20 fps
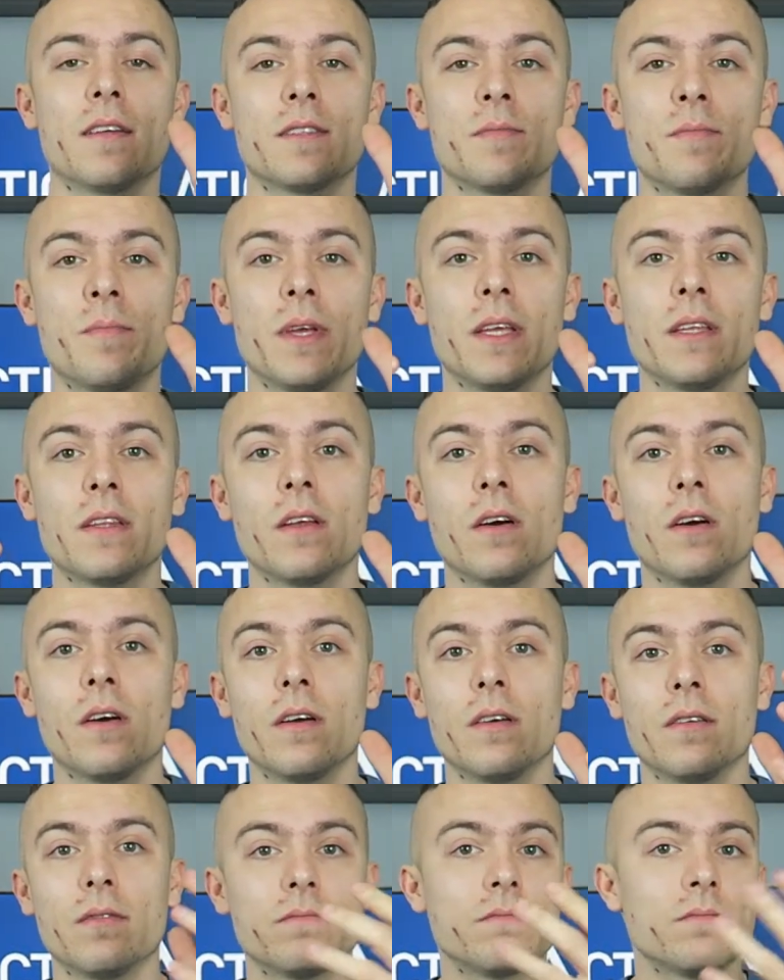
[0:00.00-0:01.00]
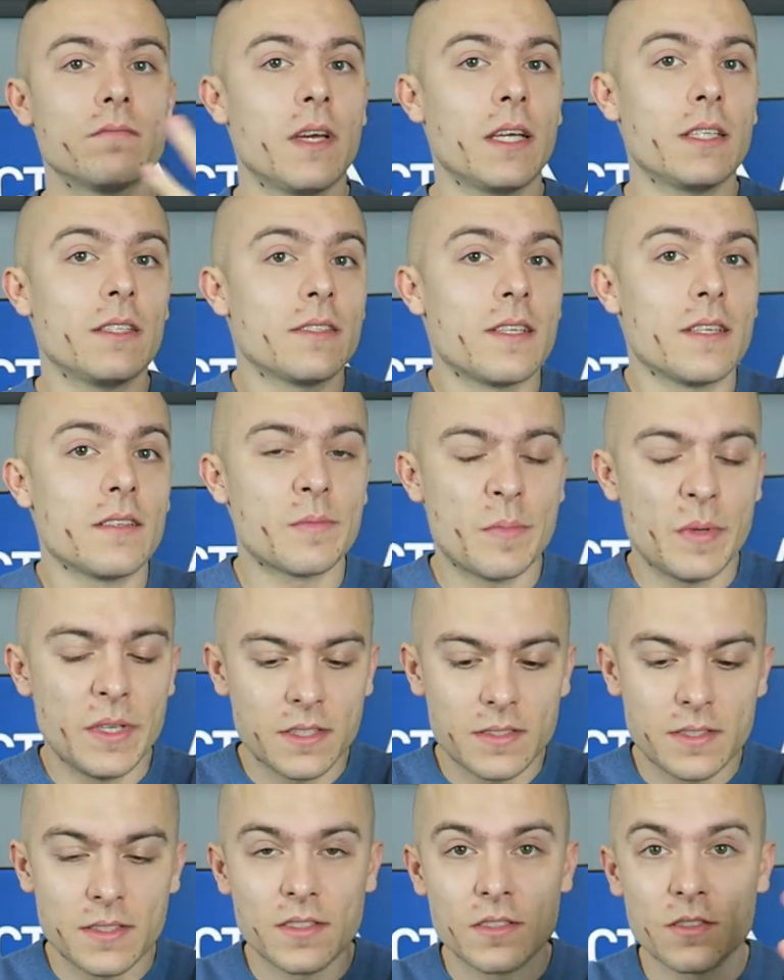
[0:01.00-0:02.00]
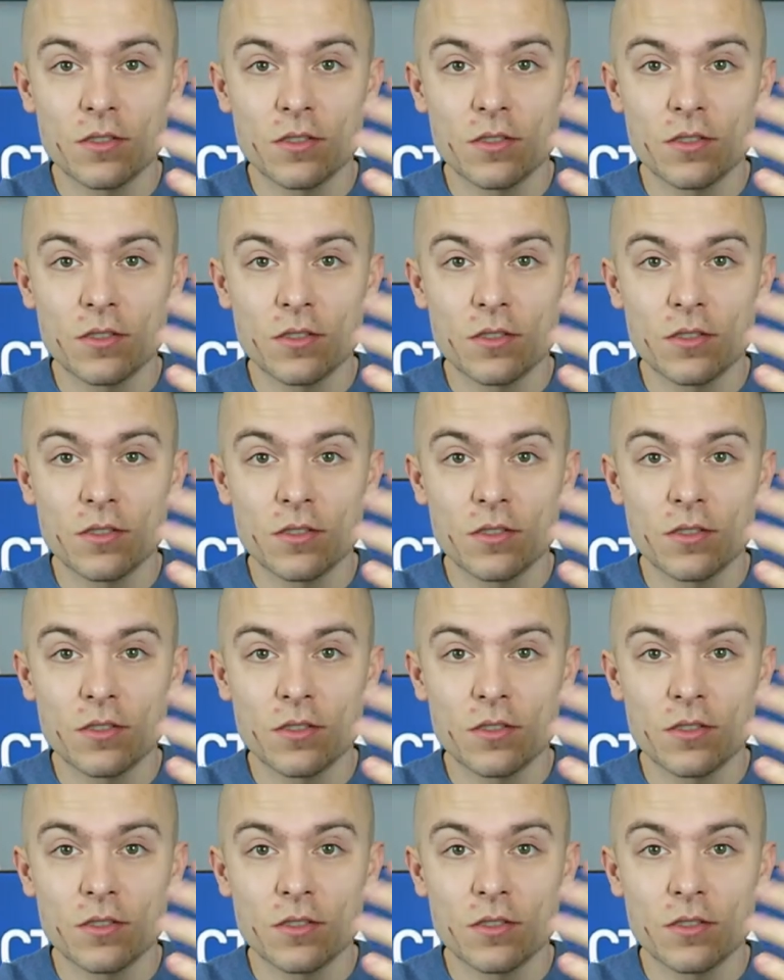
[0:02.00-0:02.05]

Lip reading: spin at the same speed.